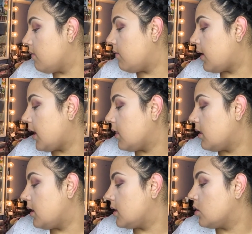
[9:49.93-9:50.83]

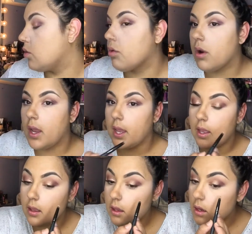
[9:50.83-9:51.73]
violet
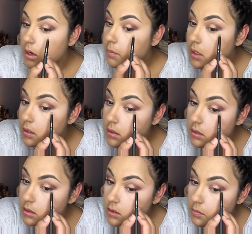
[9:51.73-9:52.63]
gray, and I'm gonna
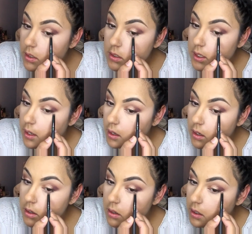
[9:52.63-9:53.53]
smudge that
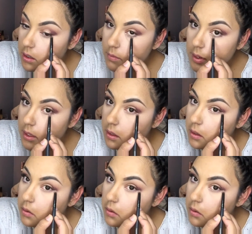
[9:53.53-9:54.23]
underneath my